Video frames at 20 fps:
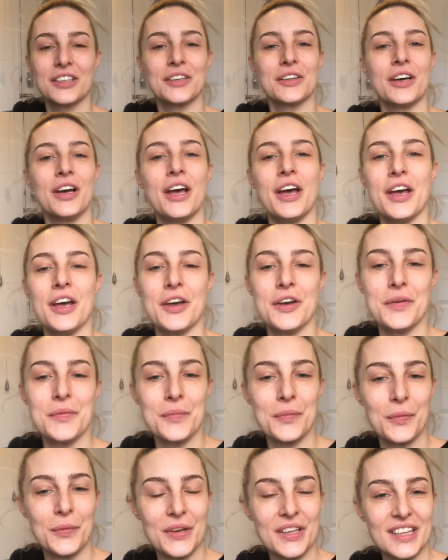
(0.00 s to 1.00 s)

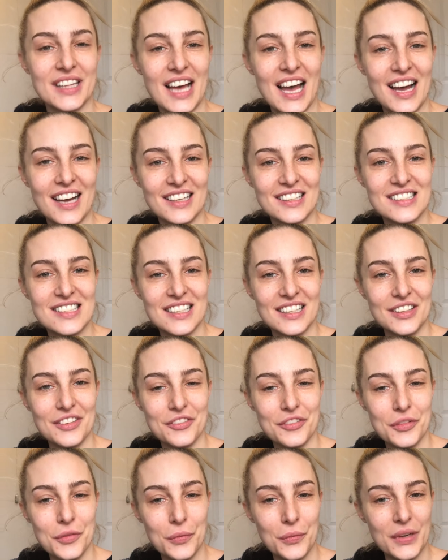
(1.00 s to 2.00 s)
with
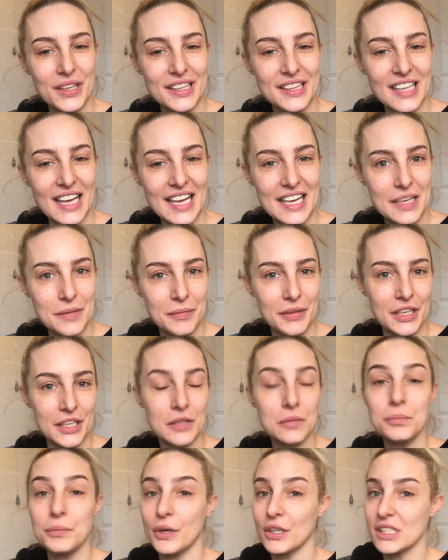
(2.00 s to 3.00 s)
Active with
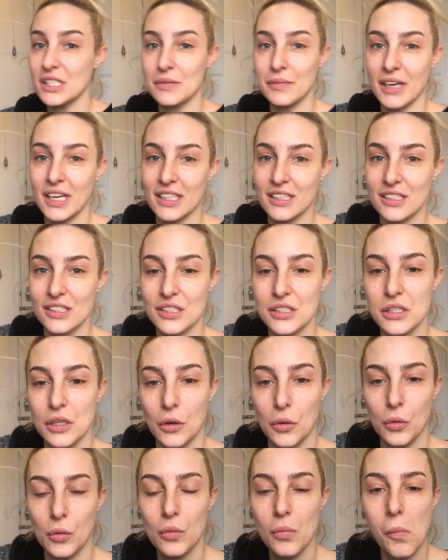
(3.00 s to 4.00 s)
Amy, Body, Mind and
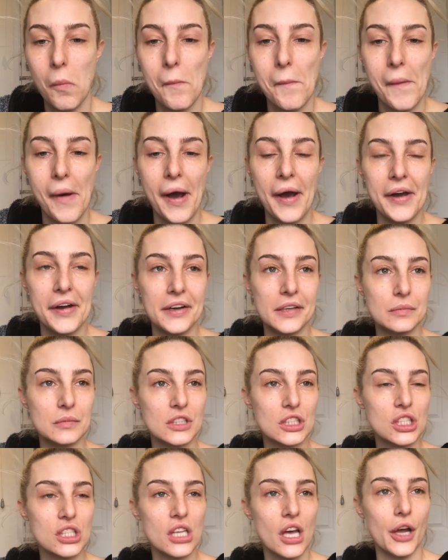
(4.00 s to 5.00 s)
Soul.
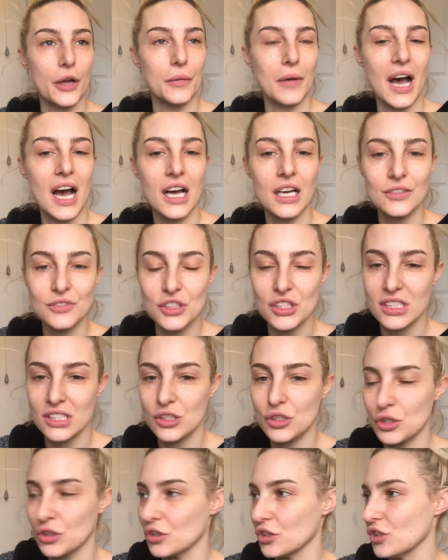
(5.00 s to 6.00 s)
So I've just
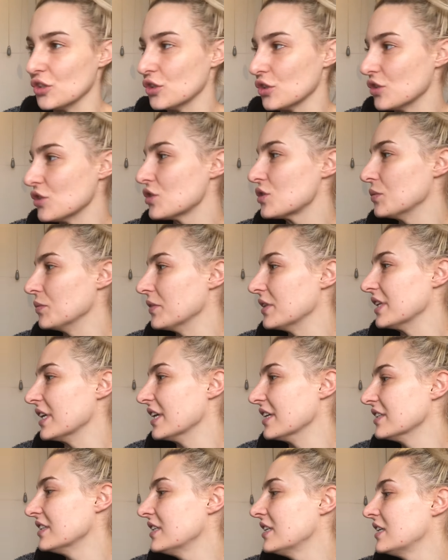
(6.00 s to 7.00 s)
stood and done
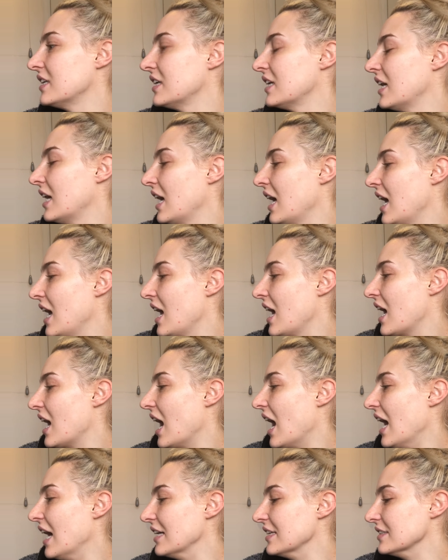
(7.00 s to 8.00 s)
something
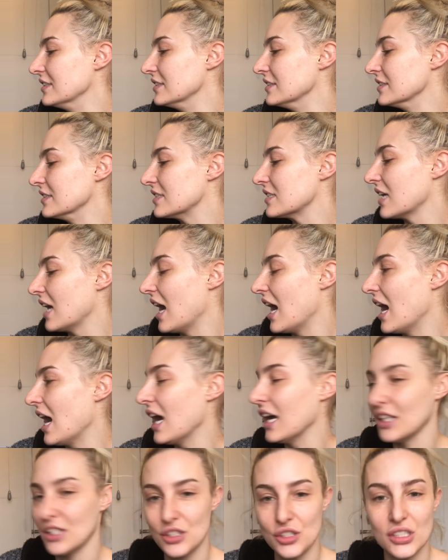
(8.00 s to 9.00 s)
and
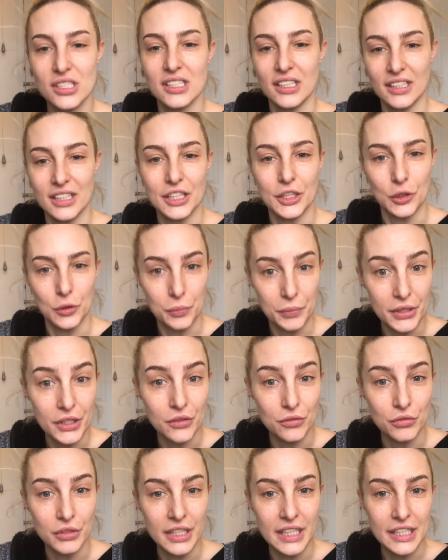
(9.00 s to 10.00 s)
I just think it'll be a
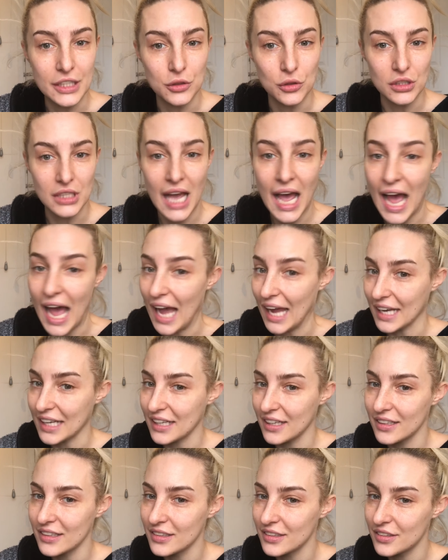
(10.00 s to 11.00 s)
really good hack
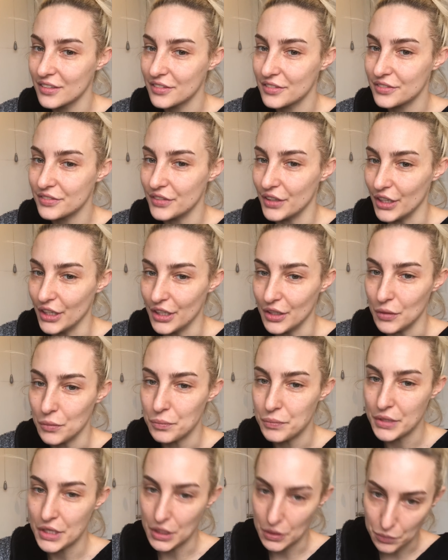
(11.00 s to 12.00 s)
for
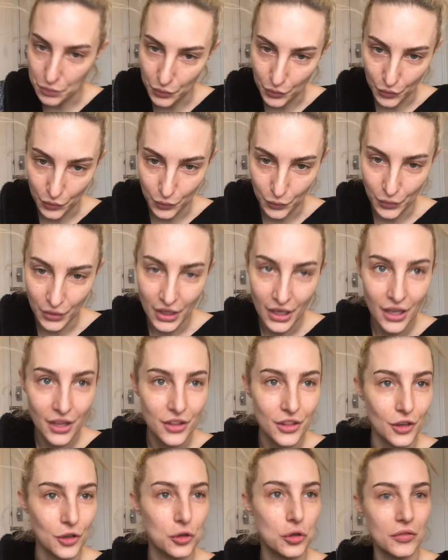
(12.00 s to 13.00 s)
people
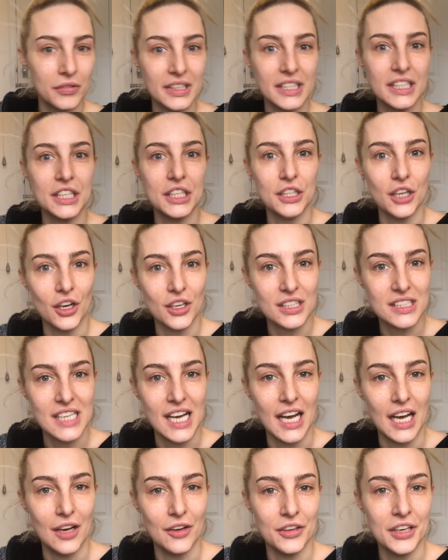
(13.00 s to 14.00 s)
that are currently in
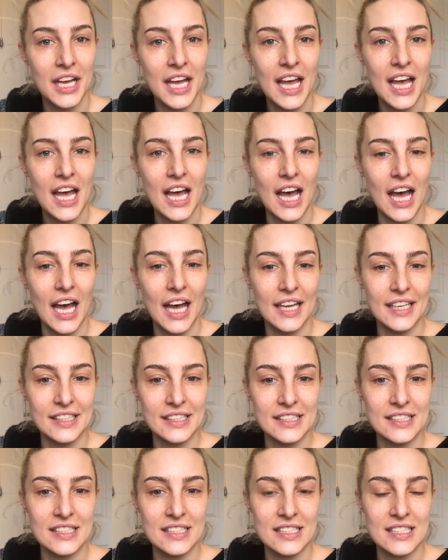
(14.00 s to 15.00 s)
lockdown
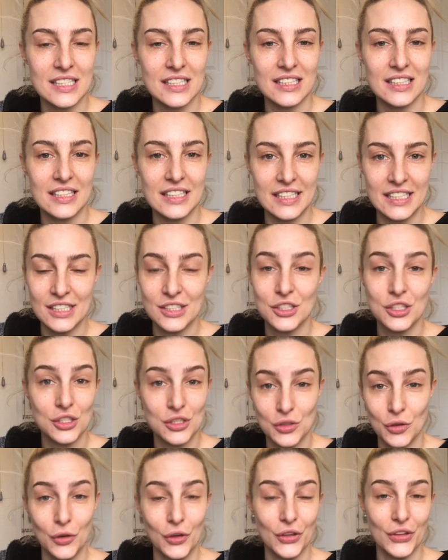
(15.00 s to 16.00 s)
and need to
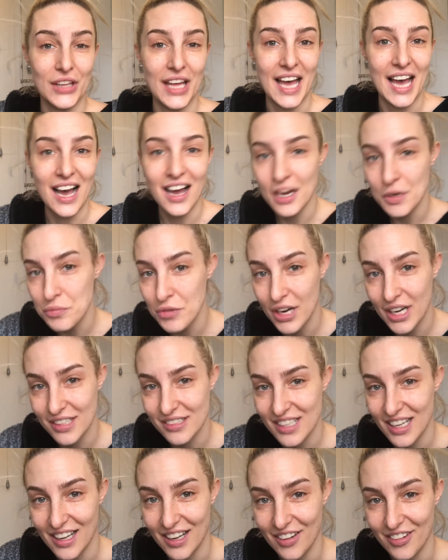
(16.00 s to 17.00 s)
sort their eyebrows
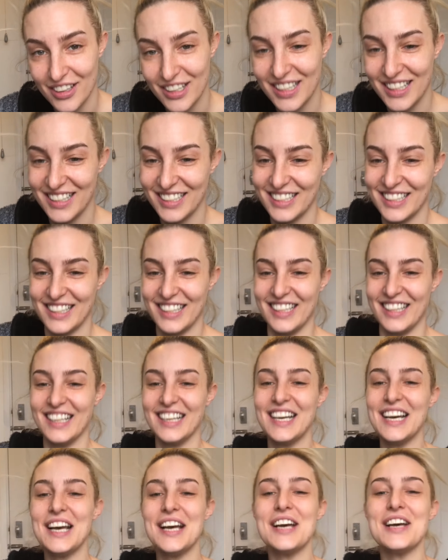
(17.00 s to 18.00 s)
out.
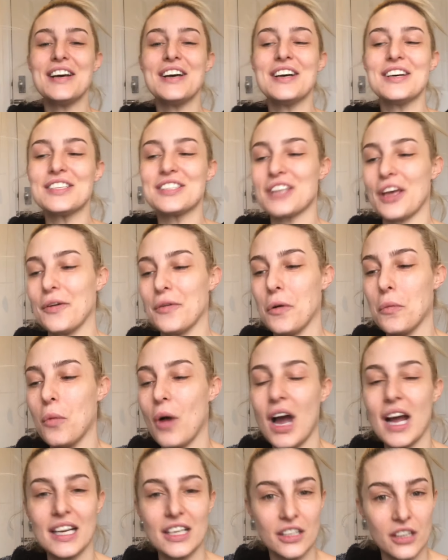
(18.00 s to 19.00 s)
So a
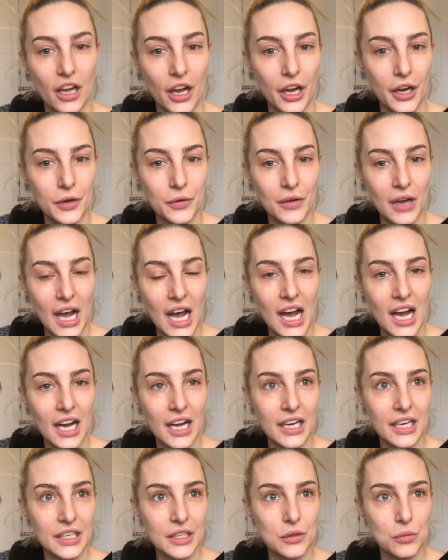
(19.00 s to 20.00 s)
while ago,
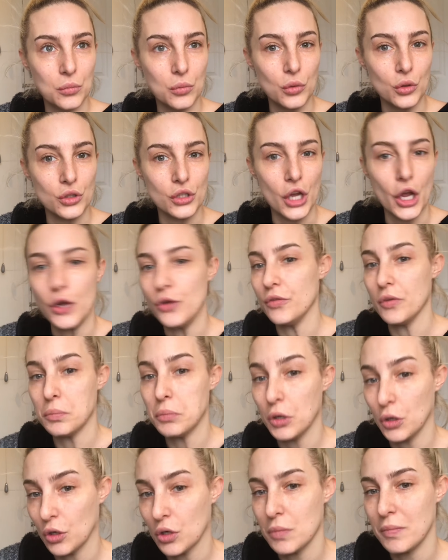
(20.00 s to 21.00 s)
I would
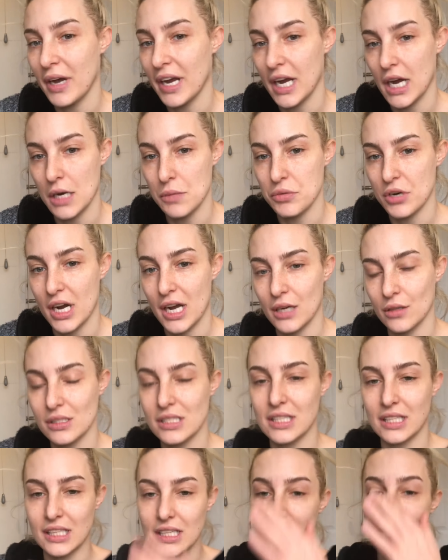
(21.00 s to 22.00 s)
overpluck my eyebrows.
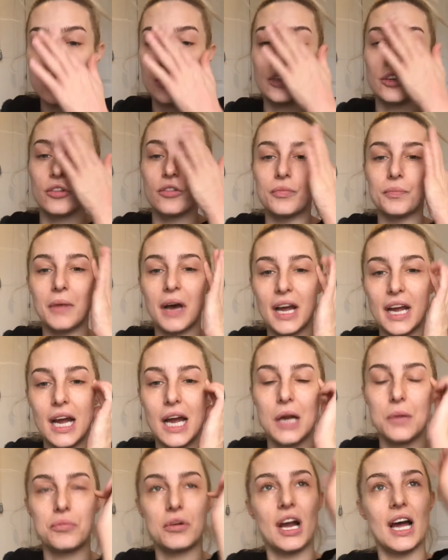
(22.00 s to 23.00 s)
The history of my
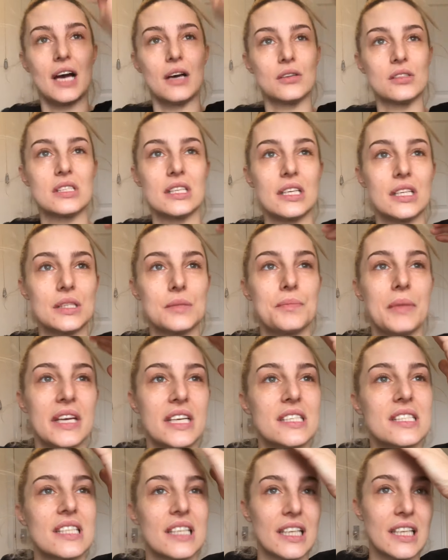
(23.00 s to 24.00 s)
eyebrows is
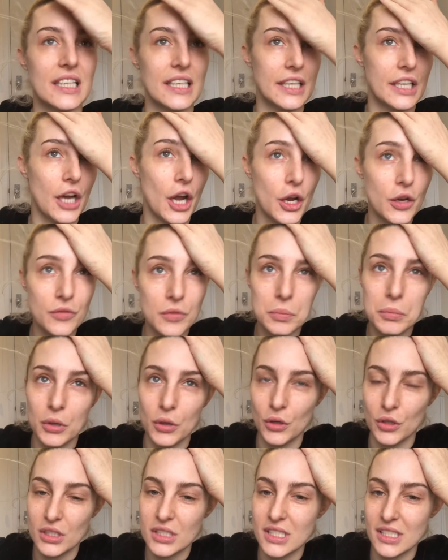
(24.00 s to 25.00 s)
basically
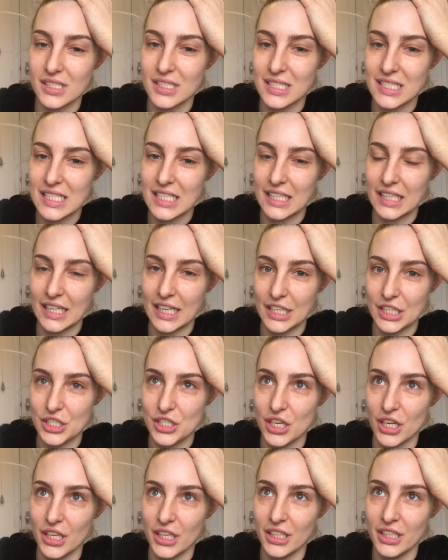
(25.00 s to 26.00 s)
overplucked as a
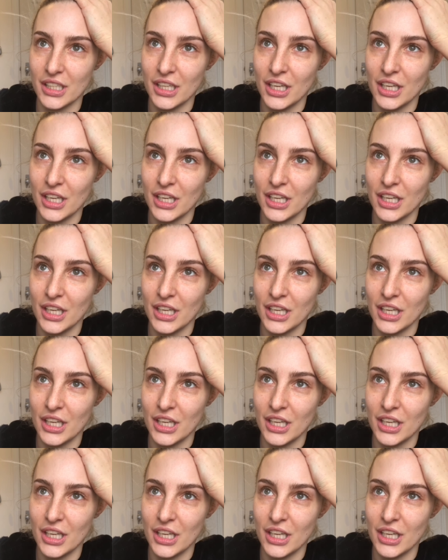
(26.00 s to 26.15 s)
teenager,